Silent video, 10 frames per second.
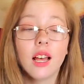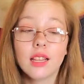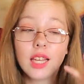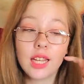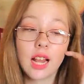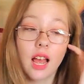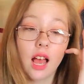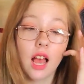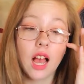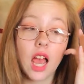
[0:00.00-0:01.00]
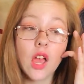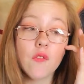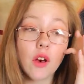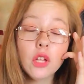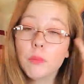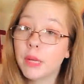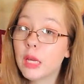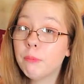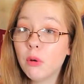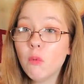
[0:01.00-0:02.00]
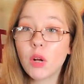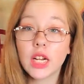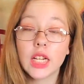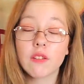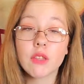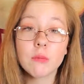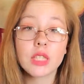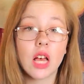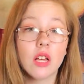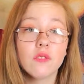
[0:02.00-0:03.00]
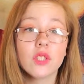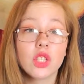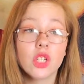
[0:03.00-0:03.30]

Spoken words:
Like, if other people want to give themselves,